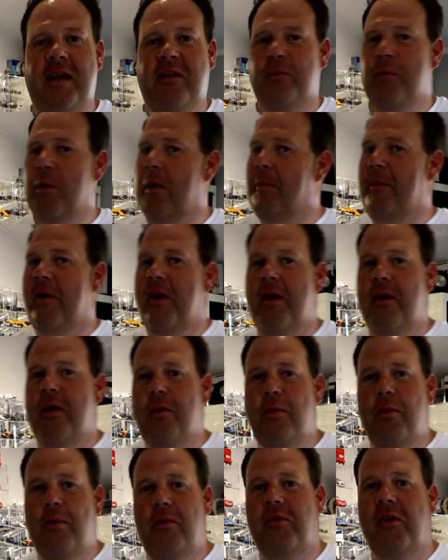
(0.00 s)
It's one of my
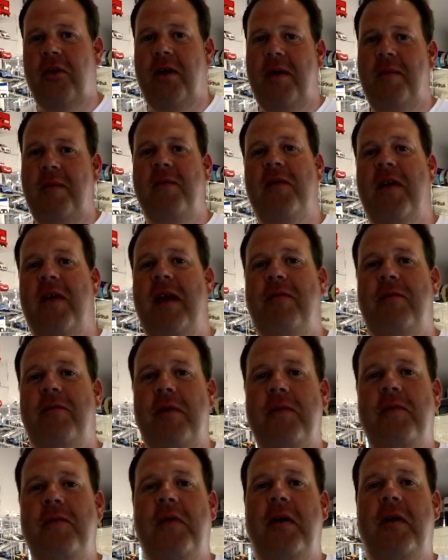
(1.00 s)
all-time
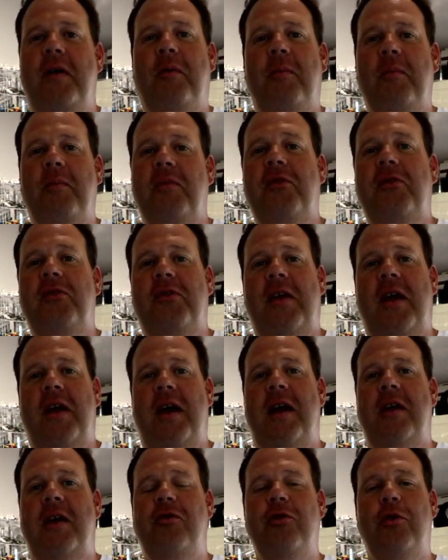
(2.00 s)
favourite films,
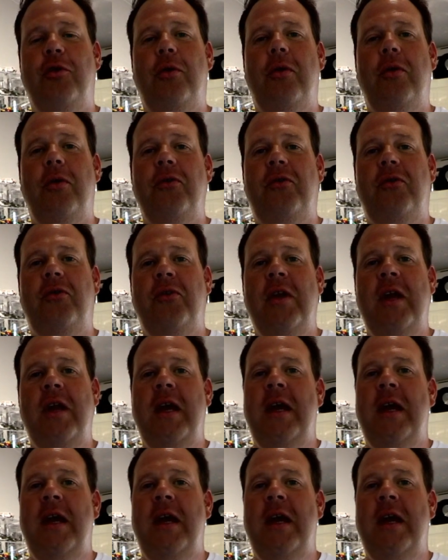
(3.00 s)
Jaws.